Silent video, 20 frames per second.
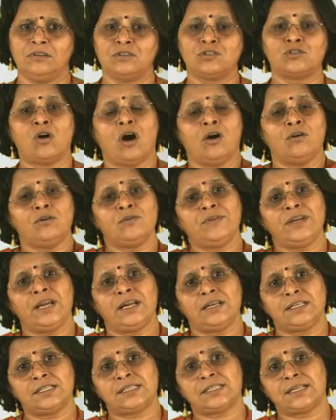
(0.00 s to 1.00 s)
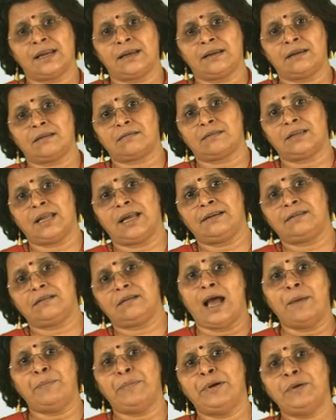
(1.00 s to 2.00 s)
So how do we understand that
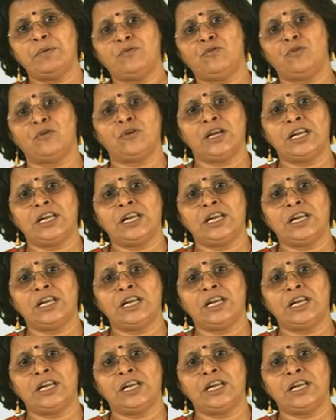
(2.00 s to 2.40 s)
happened before